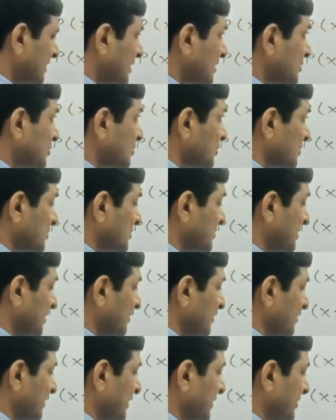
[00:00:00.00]
So
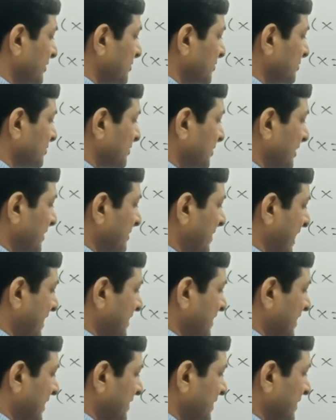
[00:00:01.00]
0 into 3 by
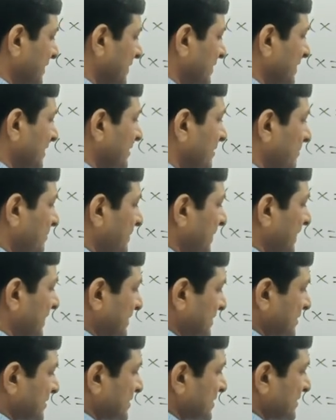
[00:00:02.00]
10
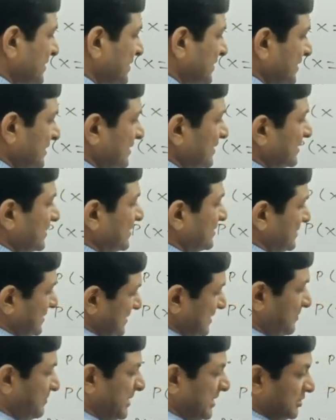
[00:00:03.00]
plus
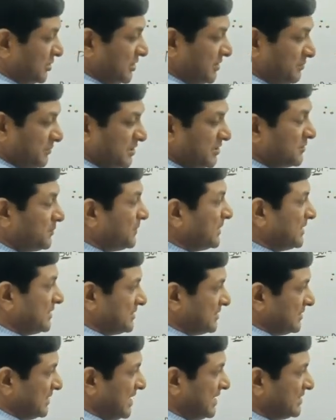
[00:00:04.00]
summation means
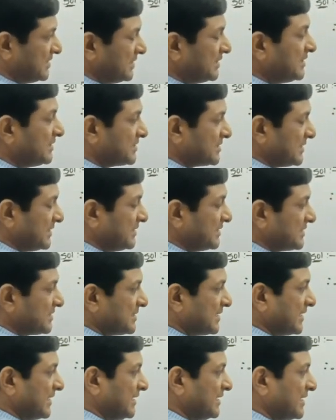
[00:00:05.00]
plus, and it's in the
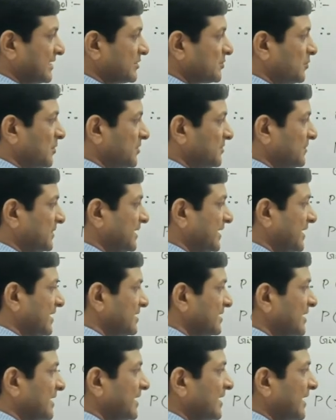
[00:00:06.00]
second case what we will
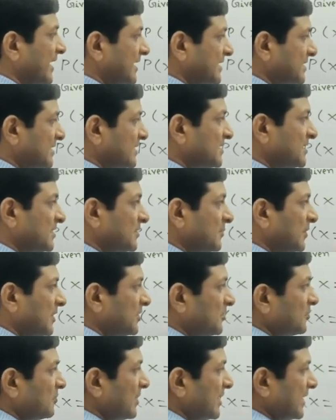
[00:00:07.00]
get? X is
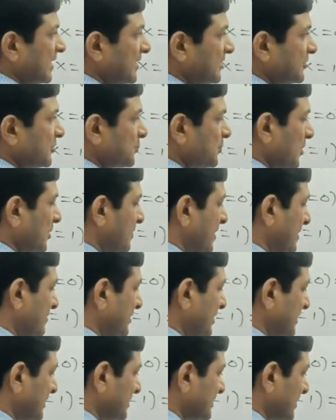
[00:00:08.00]
equal to 1 and its
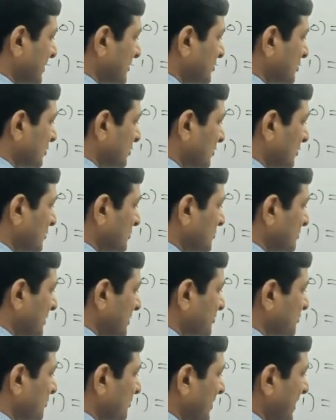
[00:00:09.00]
probability is also known to
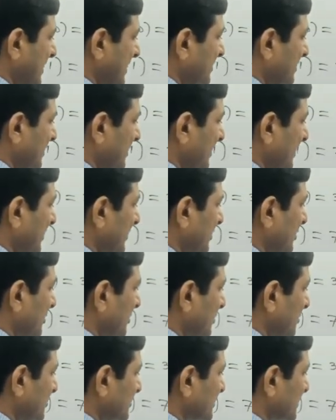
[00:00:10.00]
us, 1
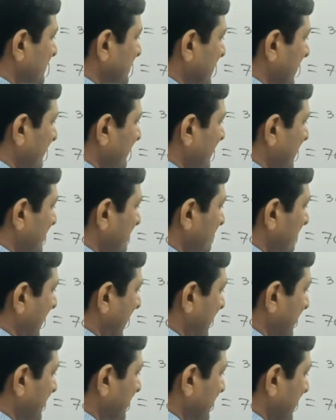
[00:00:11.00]
into 7
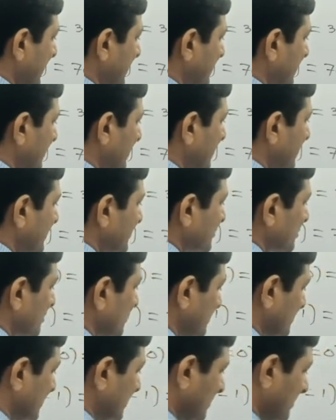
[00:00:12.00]
by 10.
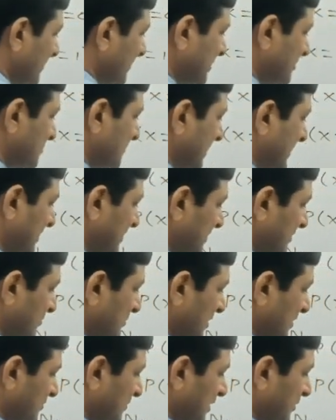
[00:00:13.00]
So 0 into any
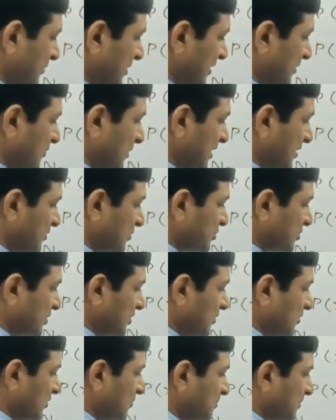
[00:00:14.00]
number will be equal to
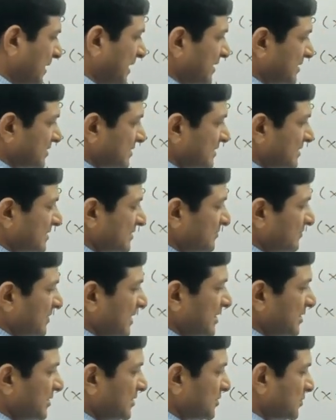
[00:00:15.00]
0 plus
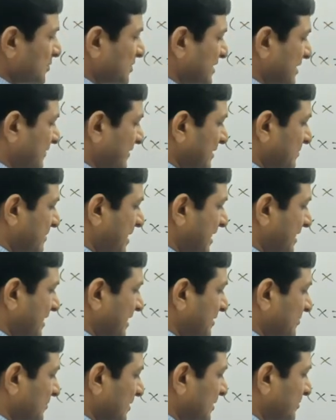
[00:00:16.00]
1 into 7 by
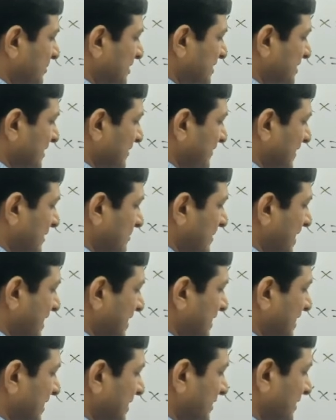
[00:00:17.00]
10 will be 7 by
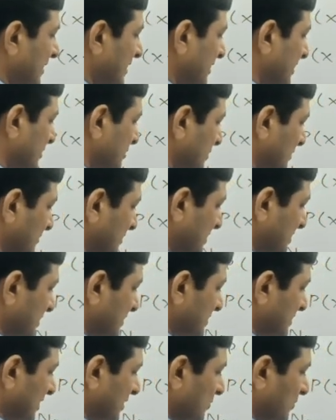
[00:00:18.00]
10. So which
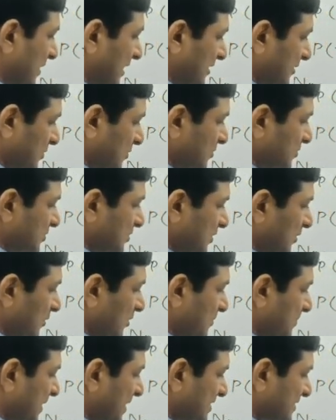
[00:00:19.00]
is equal to
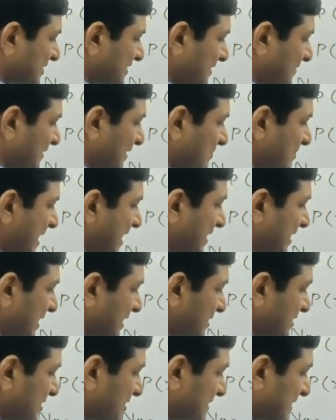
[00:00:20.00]
0 plus 7 by
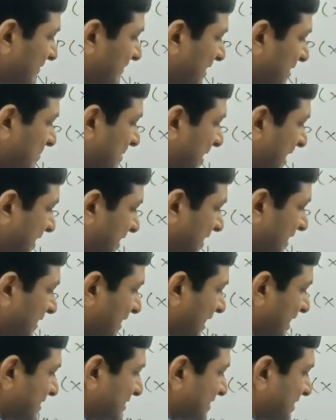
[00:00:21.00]
10 is 7 by
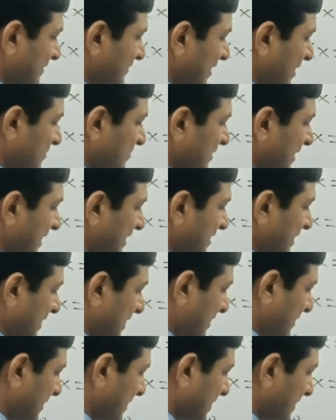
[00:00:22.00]
10 and 7 by
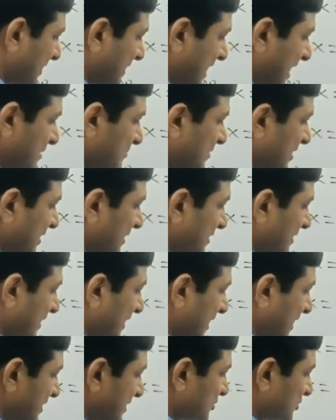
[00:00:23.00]
10 can be written as